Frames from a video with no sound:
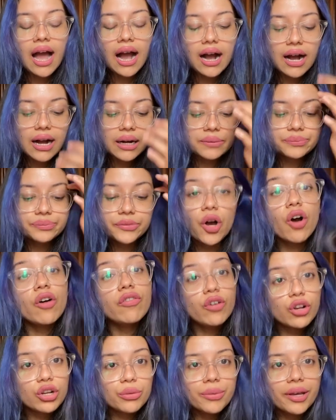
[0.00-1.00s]
um, or
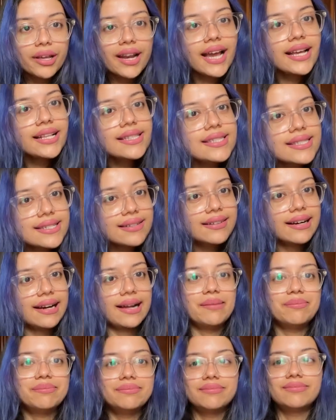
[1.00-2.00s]
follow me on our
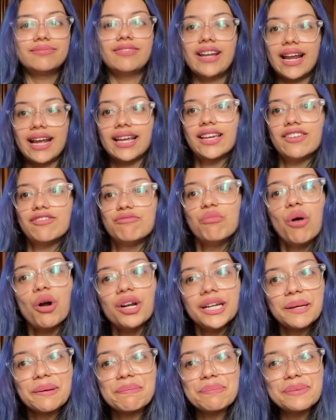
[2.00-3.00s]
Instagram where I give more
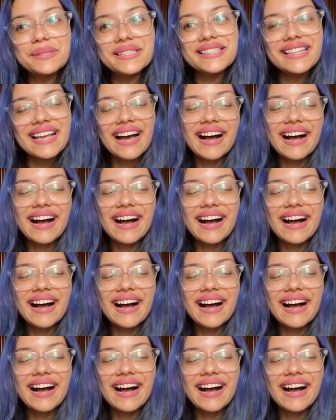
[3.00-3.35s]
tips,